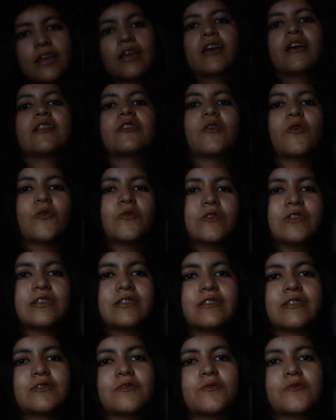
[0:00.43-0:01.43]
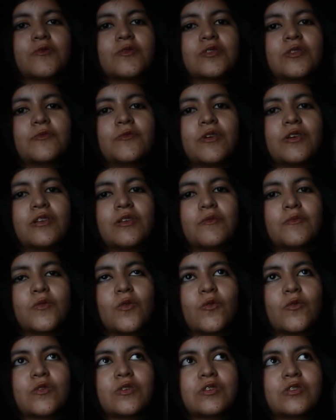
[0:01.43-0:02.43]
Hello, this is Kurosawa and I'm
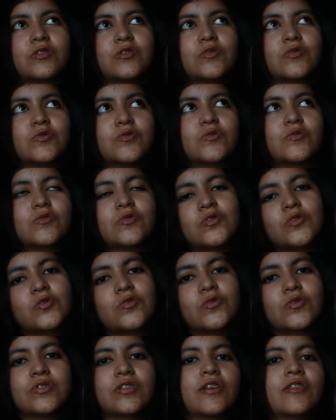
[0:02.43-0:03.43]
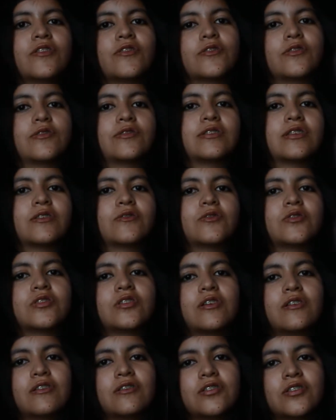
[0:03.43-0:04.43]
going to do the second
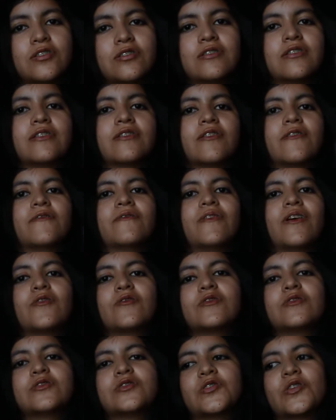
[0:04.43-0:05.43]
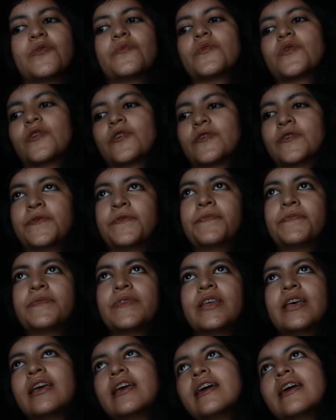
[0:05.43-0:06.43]
challenge that I found on Tumblr.
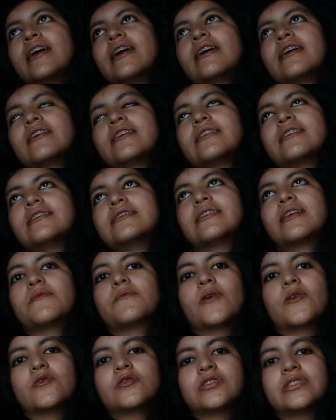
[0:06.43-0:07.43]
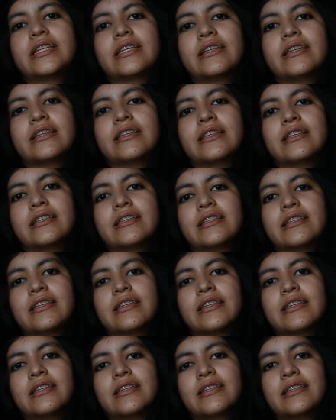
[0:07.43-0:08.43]
It's about
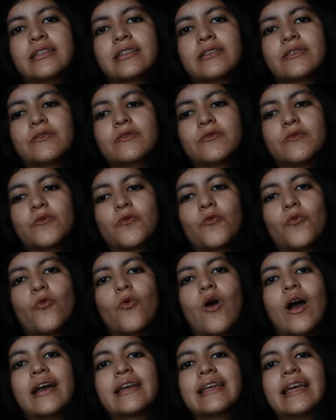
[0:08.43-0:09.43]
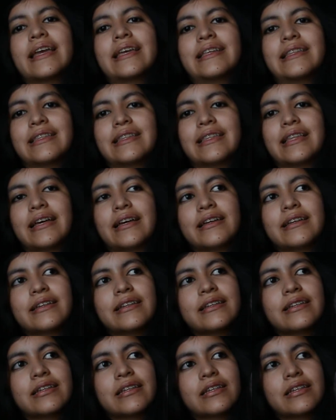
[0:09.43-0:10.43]
telling why I
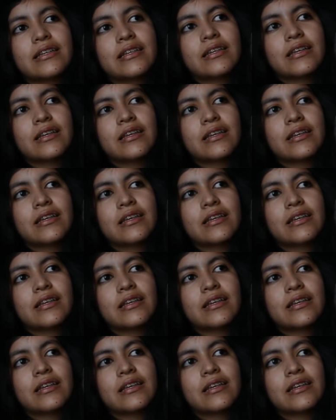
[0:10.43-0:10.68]
like